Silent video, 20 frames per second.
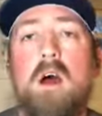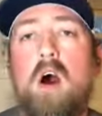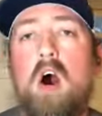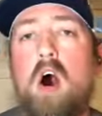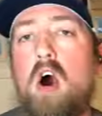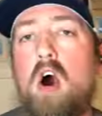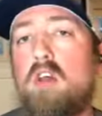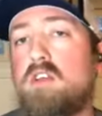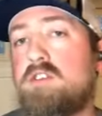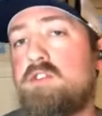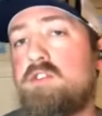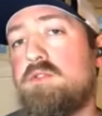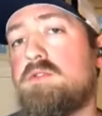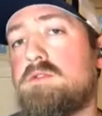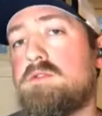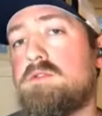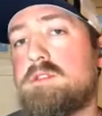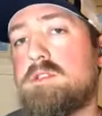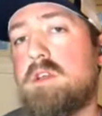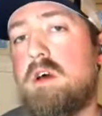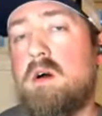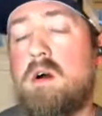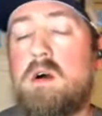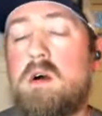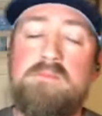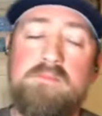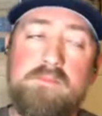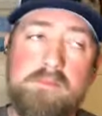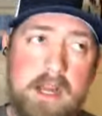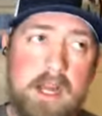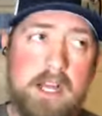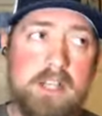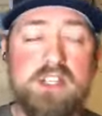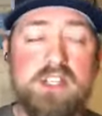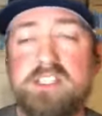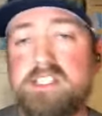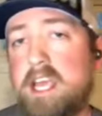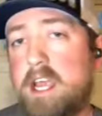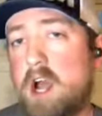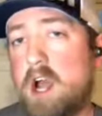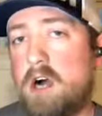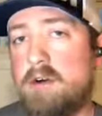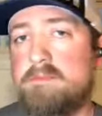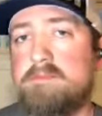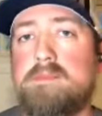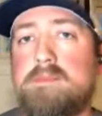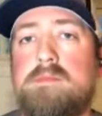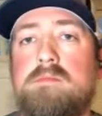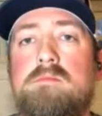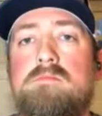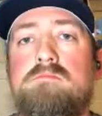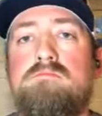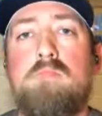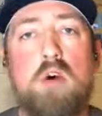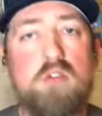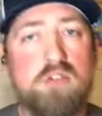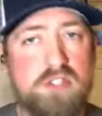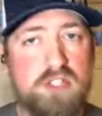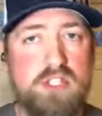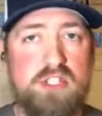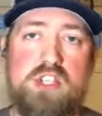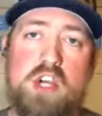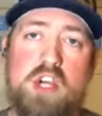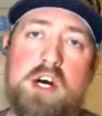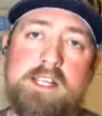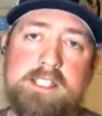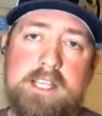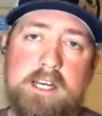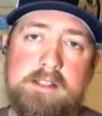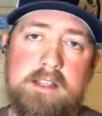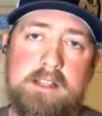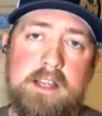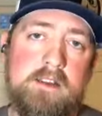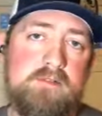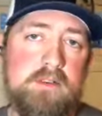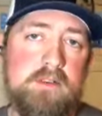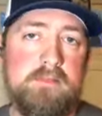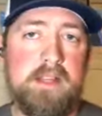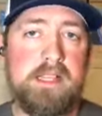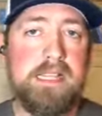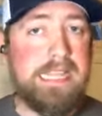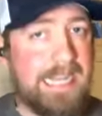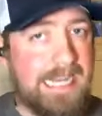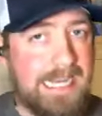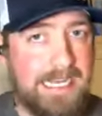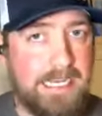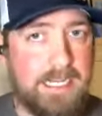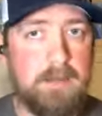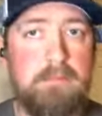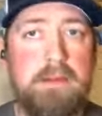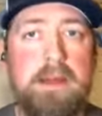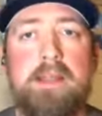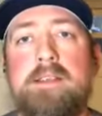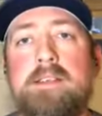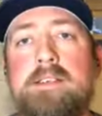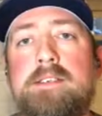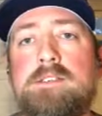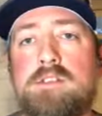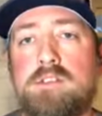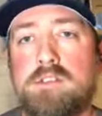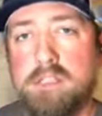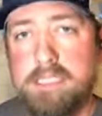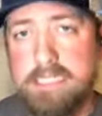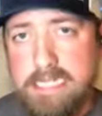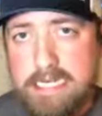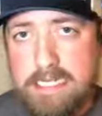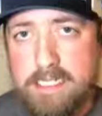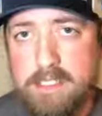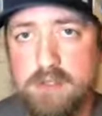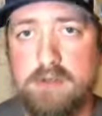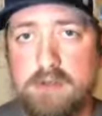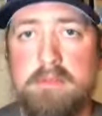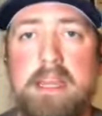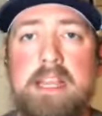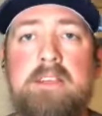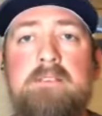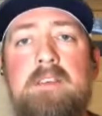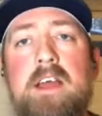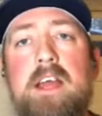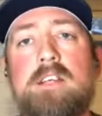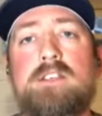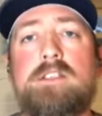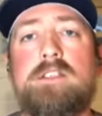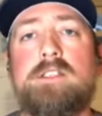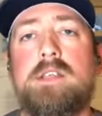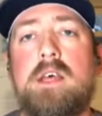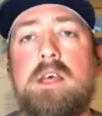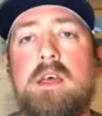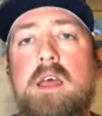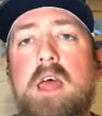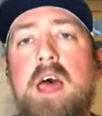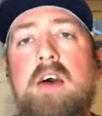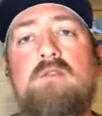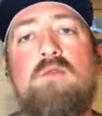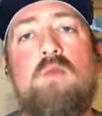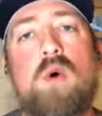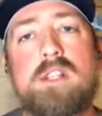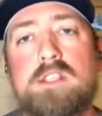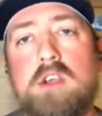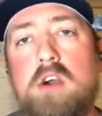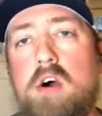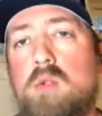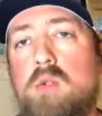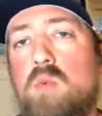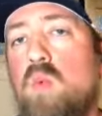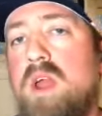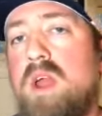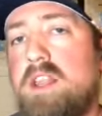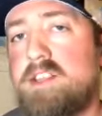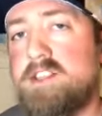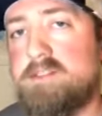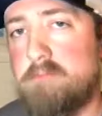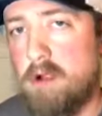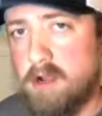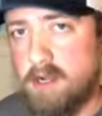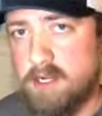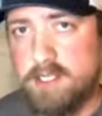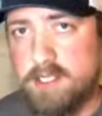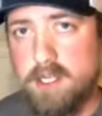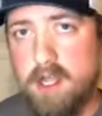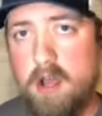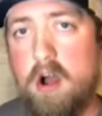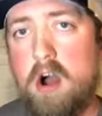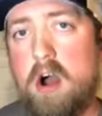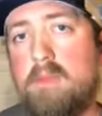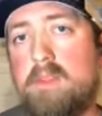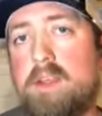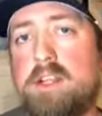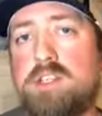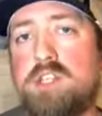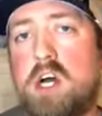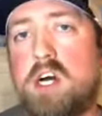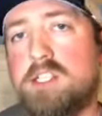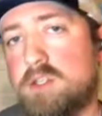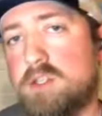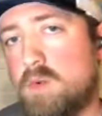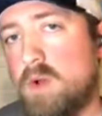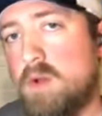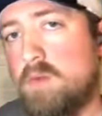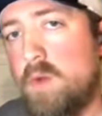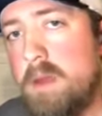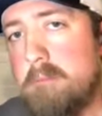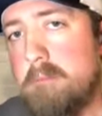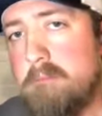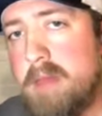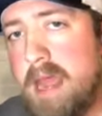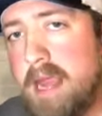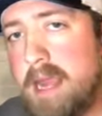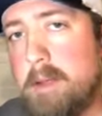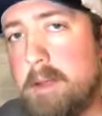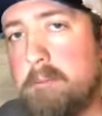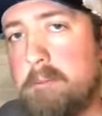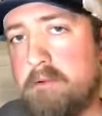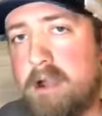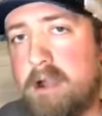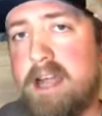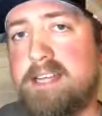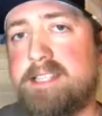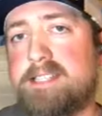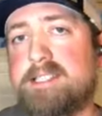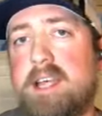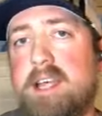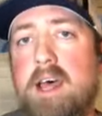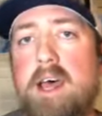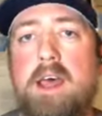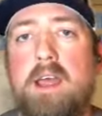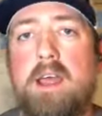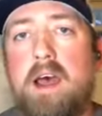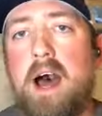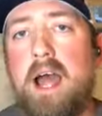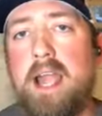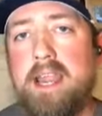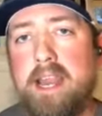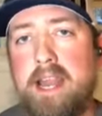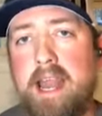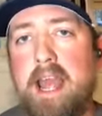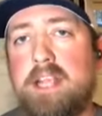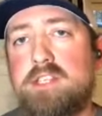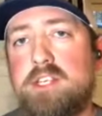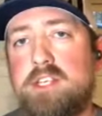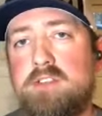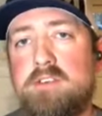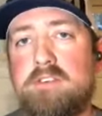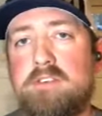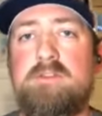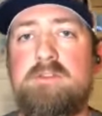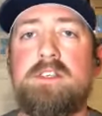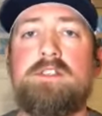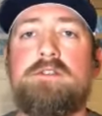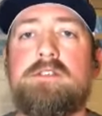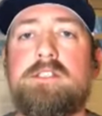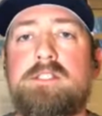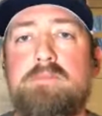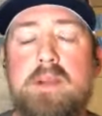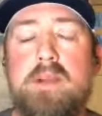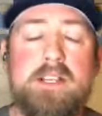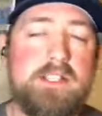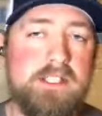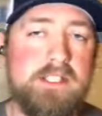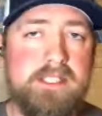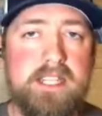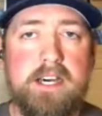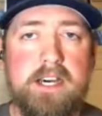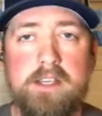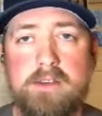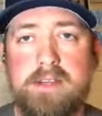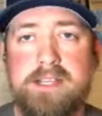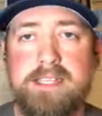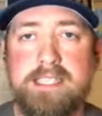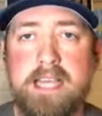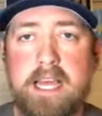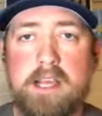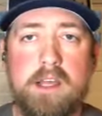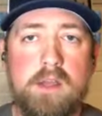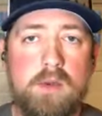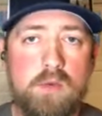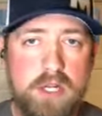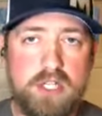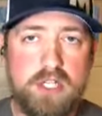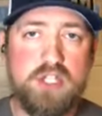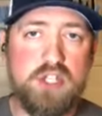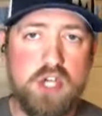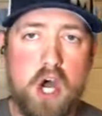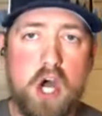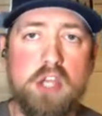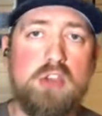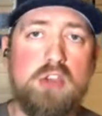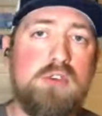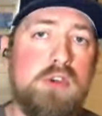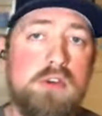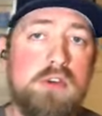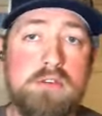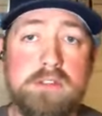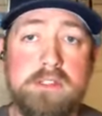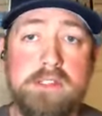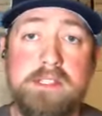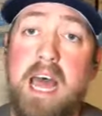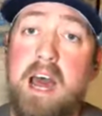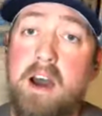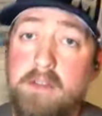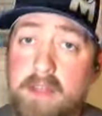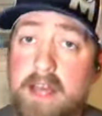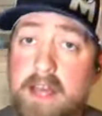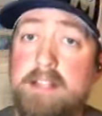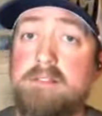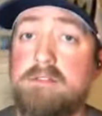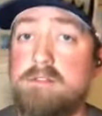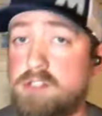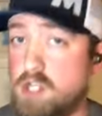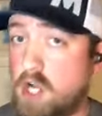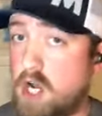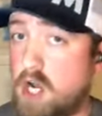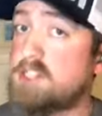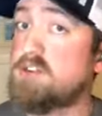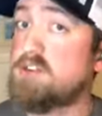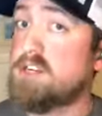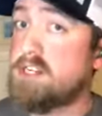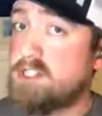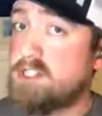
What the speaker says: all the tools, I shouldn't say all, most of the jaws out there from the leading competitors or leading tool manufacturers have what's called witness marks on their jaws. So when we make a press, I can actually do a visual inspection and tell you exactly which jaw you use. Now that jaws are